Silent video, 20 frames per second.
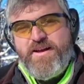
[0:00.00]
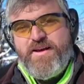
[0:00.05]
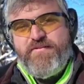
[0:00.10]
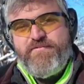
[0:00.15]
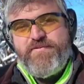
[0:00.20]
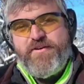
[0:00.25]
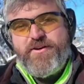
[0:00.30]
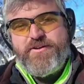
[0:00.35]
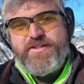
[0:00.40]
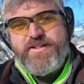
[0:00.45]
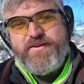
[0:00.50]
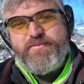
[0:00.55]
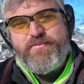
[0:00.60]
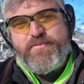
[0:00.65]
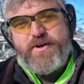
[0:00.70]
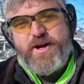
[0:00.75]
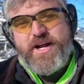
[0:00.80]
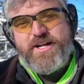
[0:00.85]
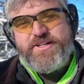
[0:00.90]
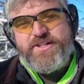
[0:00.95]
first
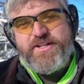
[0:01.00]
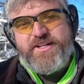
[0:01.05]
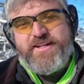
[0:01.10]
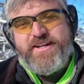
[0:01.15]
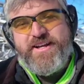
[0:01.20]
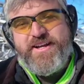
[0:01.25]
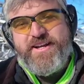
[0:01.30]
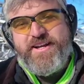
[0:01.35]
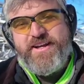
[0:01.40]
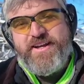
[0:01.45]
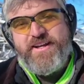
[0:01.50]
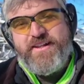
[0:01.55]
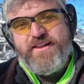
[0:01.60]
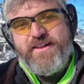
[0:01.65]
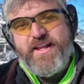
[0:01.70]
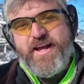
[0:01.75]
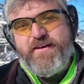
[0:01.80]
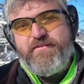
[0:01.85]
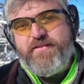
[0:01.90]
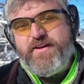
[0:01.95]
impression,
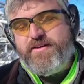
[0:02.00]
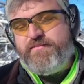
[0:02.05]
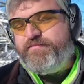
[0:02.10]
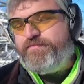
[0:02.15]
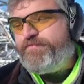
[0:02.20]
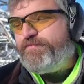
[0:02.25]
love it.